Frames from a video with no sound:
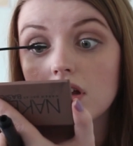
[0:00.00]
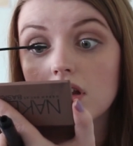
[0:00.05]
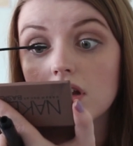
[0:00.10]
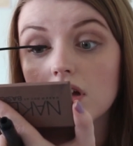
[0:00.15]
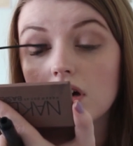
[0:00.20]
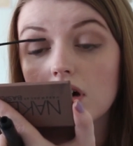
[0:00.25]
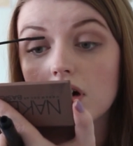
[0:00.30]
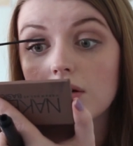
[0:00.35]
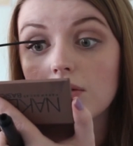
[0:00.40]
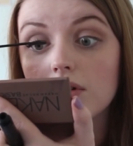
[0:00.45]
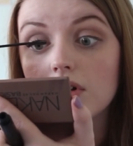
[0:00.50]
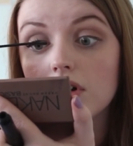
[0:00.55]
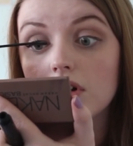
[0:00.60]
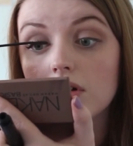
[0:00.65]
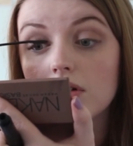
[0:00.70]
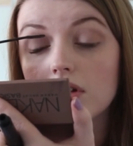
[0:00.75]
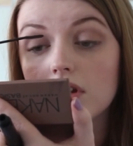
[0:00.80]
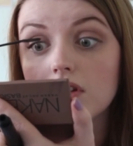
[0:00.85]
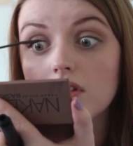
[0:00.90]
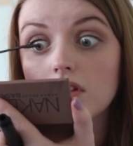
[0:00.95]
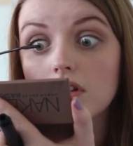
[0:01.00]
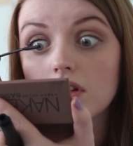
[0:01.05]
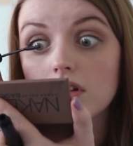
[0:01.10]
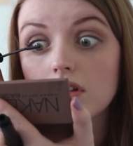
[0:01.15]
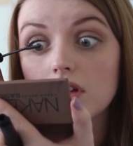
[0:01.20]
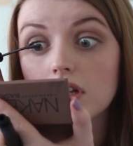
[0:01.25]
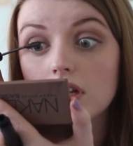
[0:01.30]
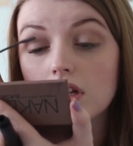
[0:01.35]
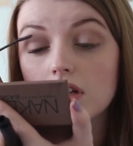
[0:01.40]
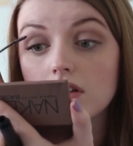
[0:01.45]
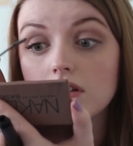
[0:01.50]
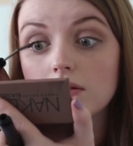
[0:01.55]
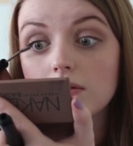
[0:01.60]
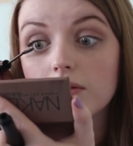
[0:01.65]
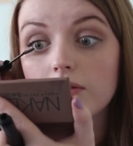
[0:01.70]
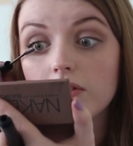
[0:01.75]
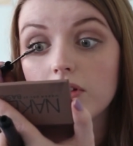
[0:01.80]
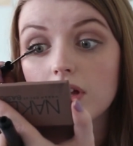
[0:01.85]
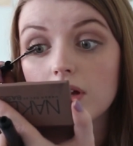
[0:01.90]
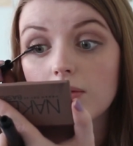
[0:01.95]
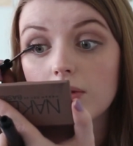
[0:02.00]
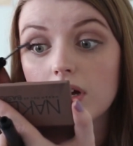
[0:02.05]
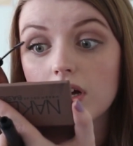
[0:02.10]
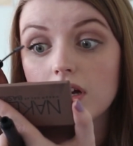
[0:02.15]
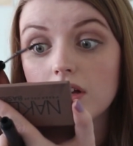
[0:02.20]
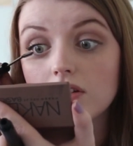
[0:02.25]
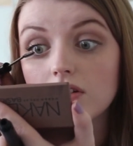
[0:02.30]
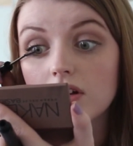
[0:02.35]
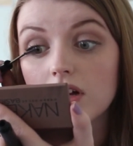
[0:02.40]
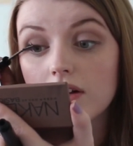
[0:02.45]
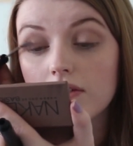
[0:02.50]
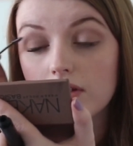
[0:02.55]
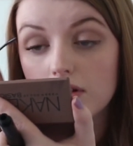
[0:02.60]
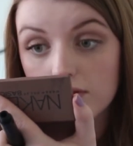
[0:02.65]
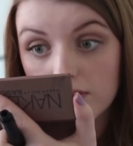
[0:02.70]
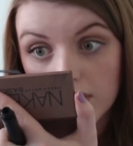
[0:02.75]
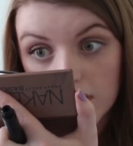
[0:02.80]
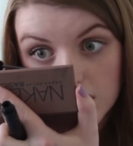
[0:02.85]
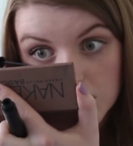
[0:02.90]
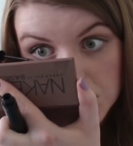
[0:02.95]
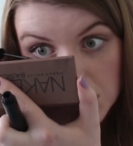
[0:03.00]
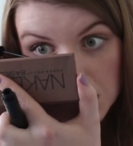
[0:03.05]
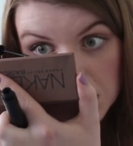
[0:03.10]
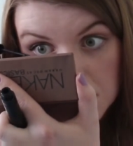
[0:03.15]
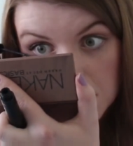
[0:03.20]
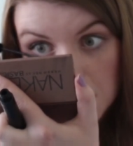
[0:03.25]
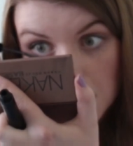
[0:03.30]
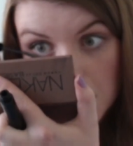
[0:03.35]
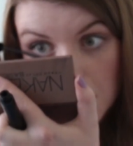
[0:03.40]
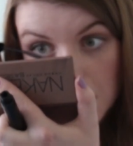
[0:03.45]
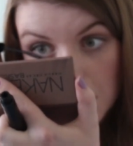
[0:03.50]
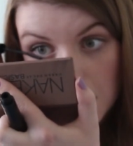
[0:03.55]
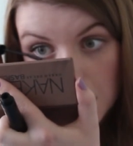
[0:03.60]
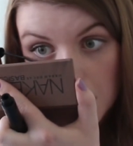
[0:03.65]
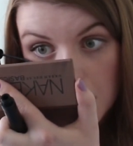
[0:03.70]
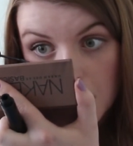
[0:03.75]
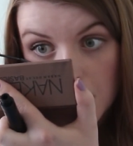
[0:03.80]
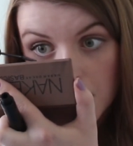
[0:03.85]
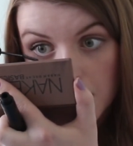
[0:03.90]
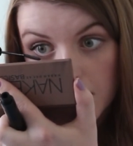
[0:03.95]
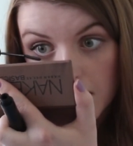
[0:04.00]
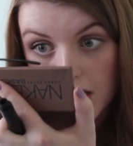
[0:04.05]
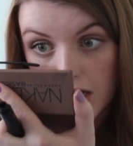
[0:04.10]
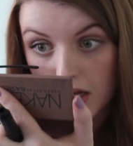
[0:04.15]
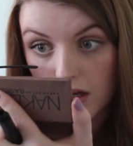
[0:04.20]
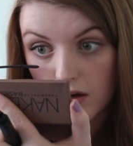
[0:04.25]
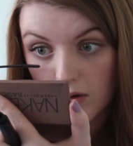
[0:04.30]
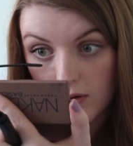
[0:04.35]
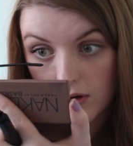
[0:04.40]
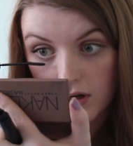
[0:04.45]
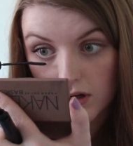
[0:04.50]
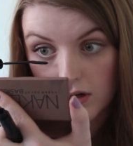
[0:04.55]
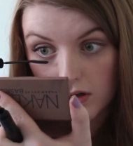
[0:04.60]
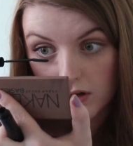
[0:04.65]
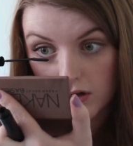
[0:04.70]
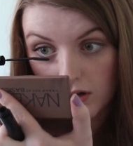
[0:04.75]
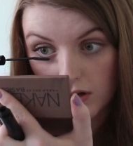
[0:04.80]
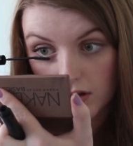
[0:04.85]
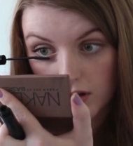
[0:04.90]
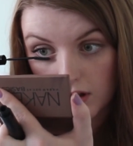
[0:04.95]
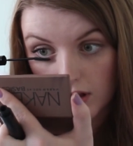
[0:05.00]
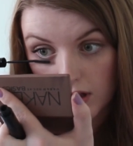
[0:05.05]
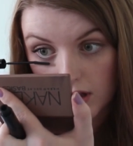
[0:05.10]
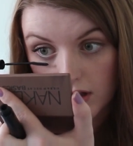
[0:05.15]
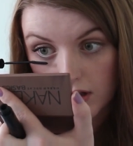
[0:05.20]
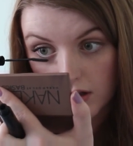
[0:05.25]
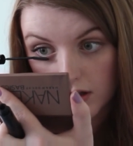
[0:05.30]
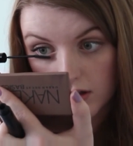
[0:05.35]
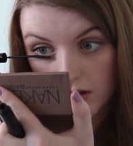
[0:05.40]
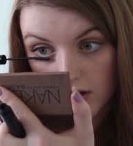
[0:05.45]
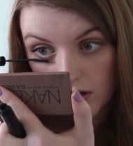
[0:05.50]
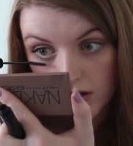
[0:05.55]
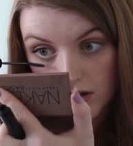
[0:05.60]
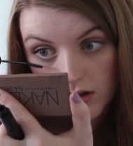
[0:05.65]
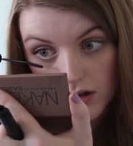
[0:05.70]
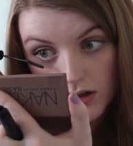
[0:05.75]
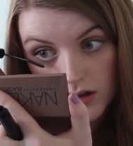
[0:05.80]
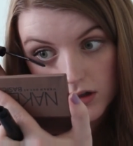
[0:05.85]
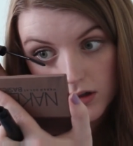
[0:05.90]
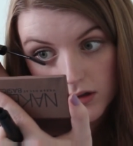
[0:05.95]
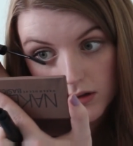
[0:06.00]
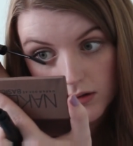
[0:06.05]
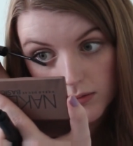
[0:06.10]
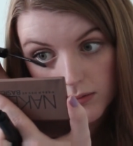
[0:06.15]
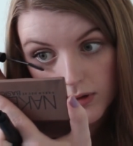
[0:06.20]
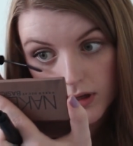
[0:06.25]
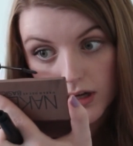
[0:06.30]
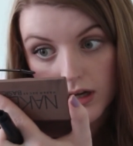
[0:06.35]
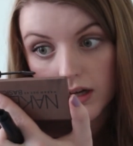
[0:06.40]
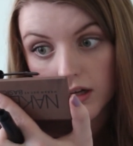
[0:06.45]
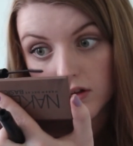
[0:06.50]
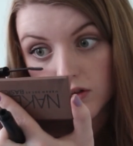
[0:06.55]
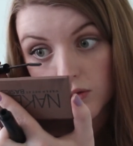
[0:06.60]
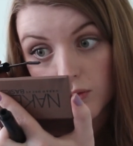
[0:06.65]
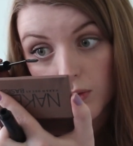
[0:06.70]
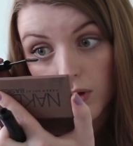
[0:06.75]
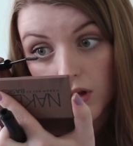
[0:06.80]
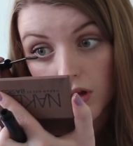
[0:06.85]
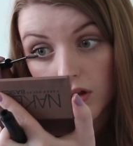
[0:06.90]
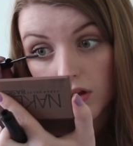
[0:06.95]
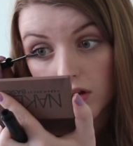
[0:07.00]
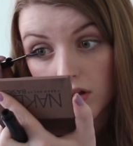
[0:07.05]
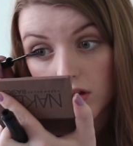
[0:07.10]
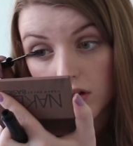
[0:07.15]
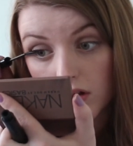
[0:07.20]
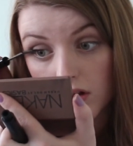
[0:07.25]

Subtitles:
Now I want to know what this looks like because I feel like my eyes are having a flash dance. Then I go in under my eye as well.